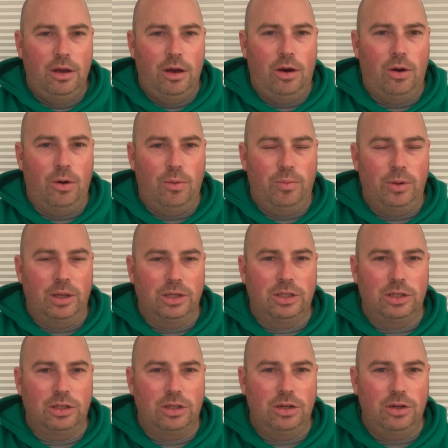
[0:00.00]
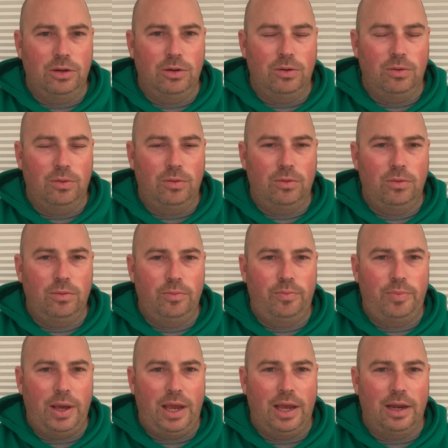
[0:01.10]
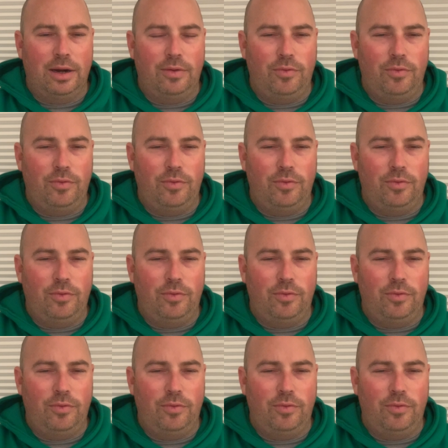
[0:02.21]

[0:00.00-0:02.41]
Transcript: hopeless this new band